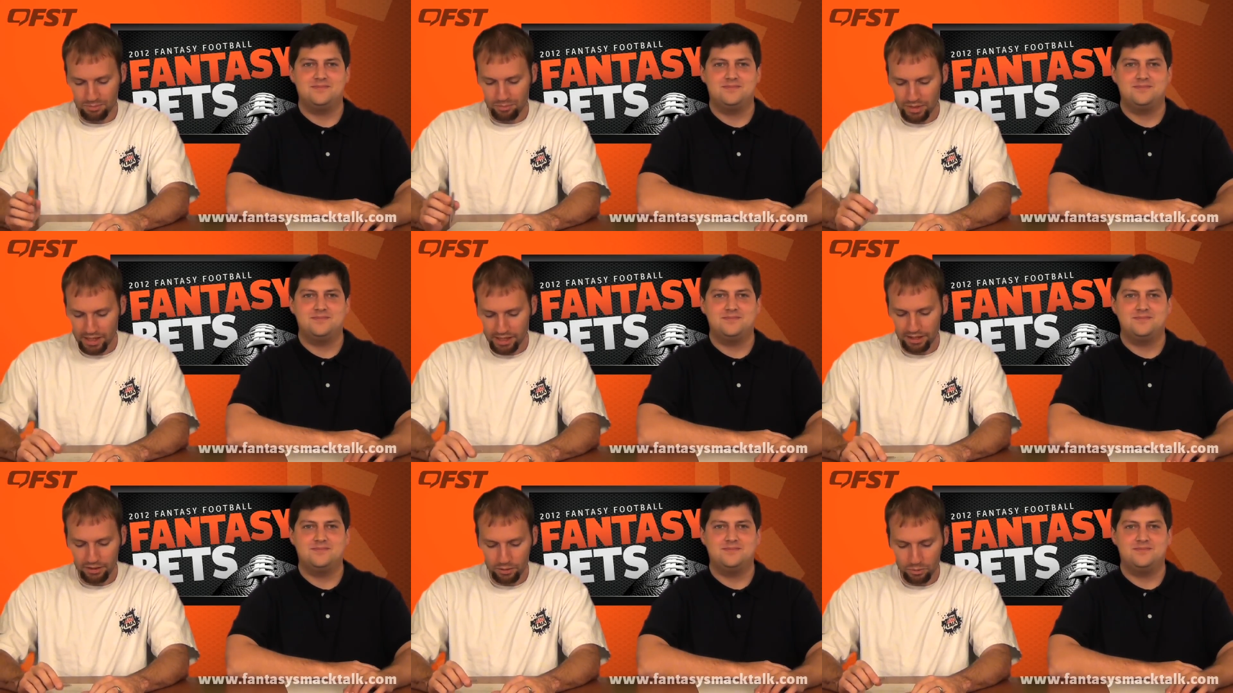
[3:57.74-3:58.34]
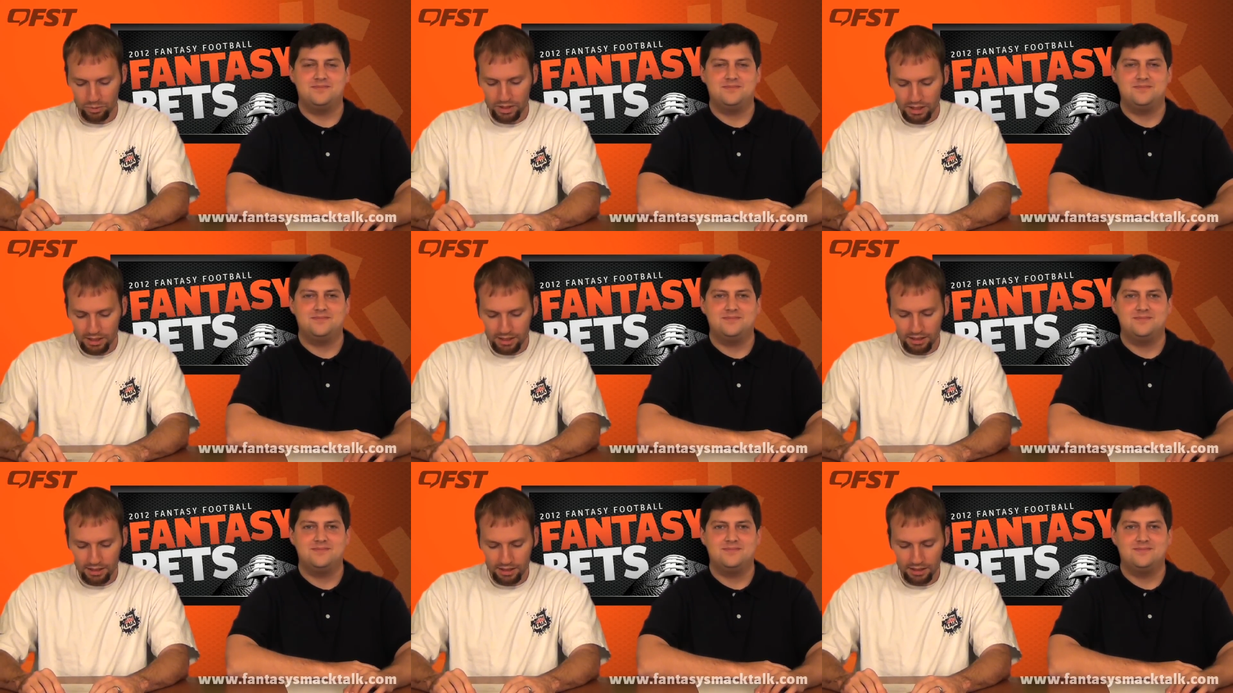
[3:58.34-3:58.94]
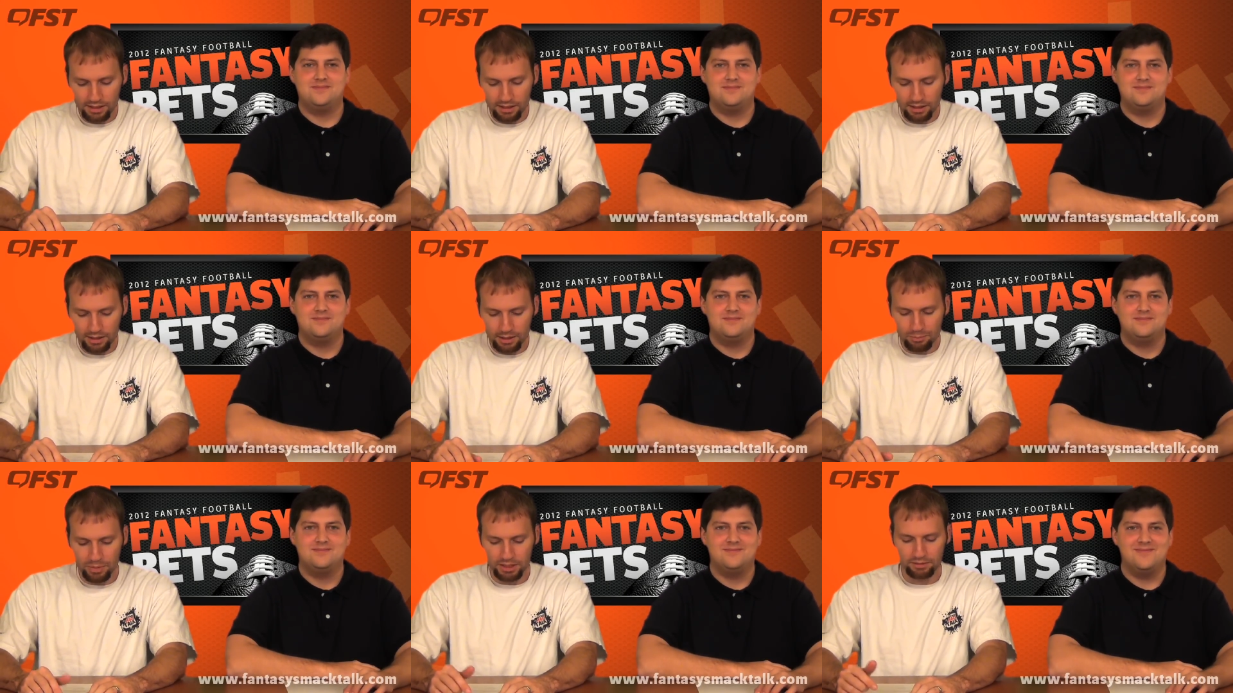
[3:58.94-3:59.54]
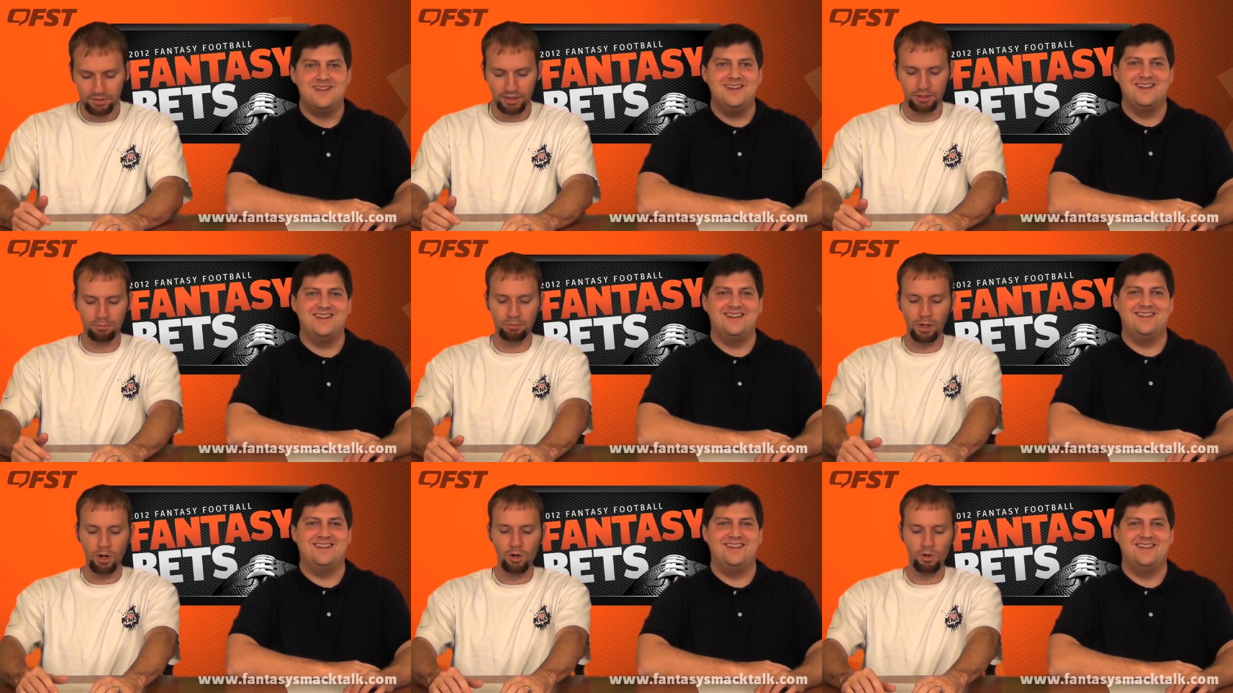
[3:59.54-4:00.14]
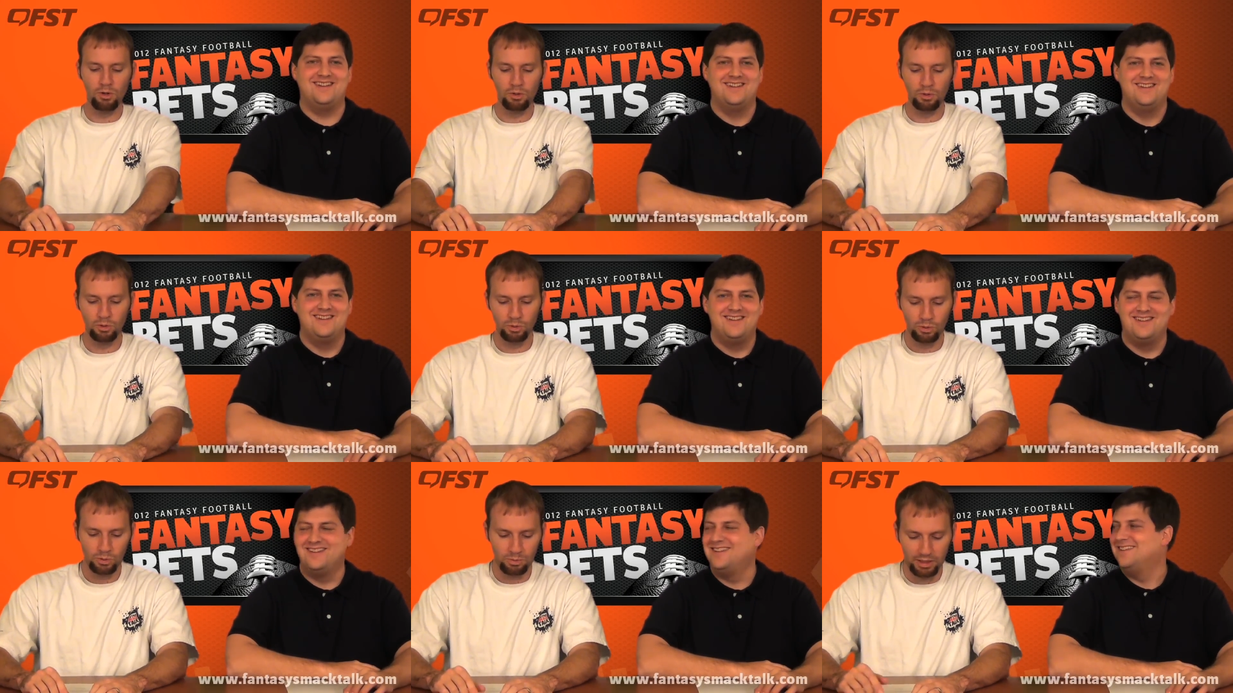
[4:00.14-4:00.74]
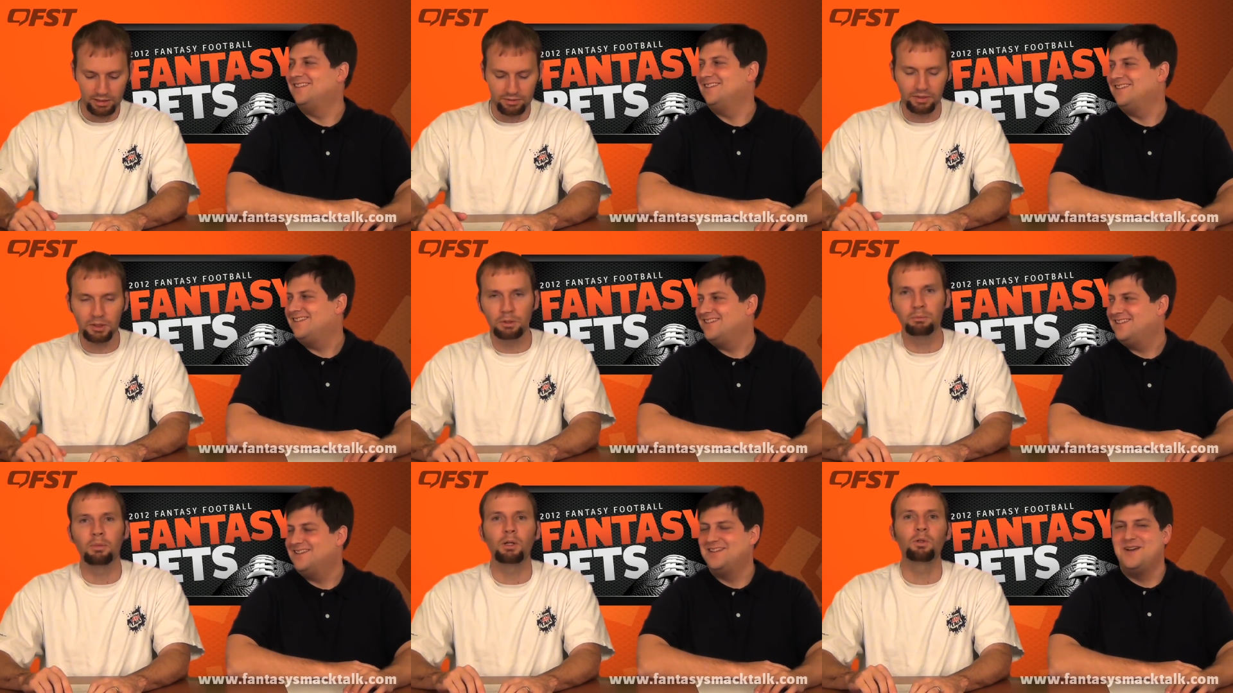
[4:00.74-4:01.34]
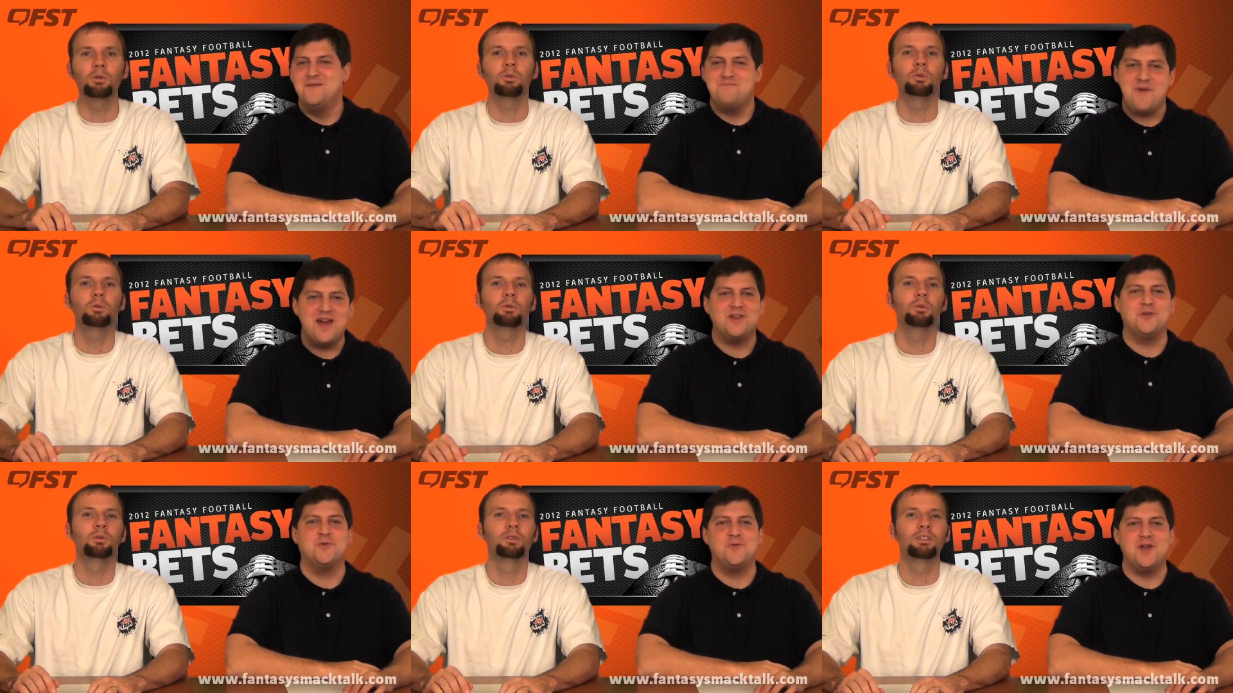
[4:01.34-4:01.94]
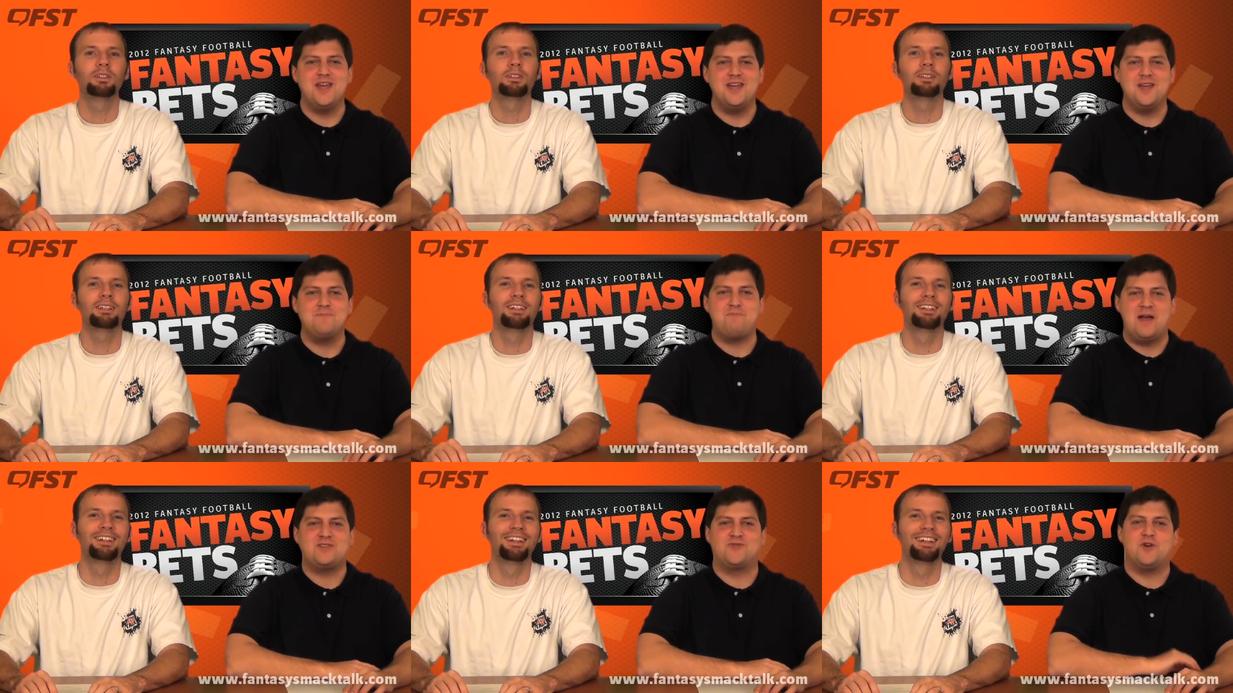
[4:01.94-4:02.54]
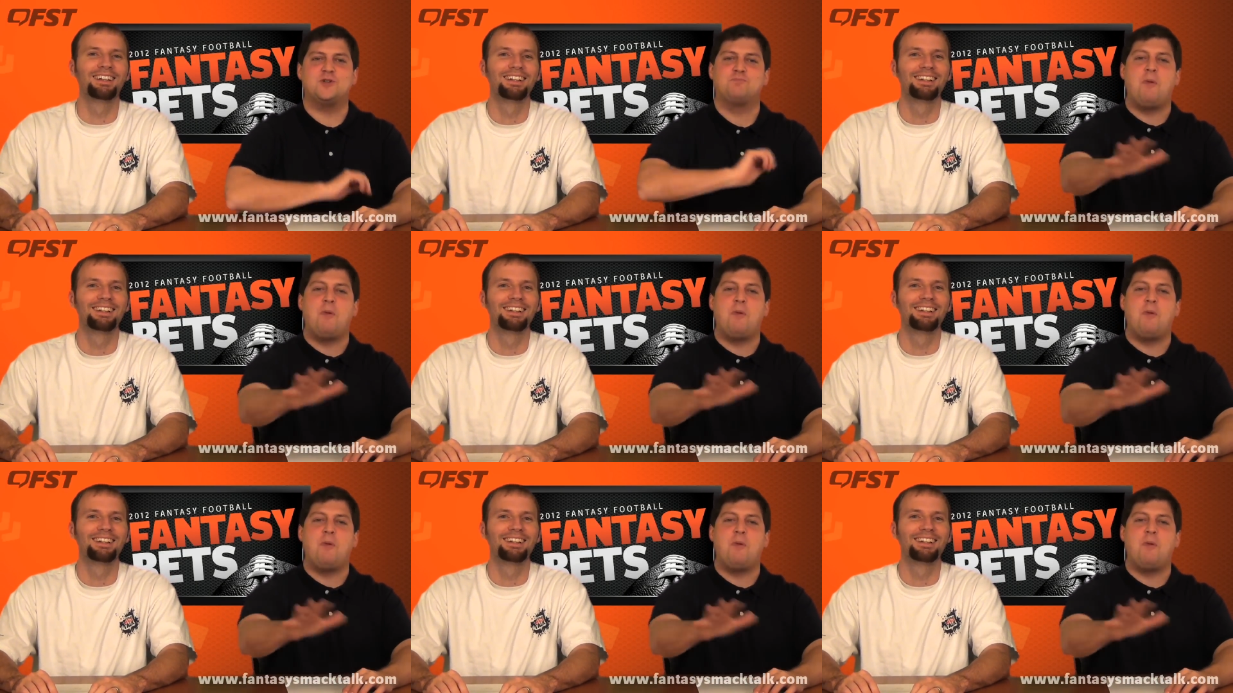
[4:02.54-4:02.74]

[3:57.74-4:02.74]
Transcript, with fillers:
Speaker 1: Bet of the week, Bess first Bowe, Bess first Bowe. Bet of the week, Bess first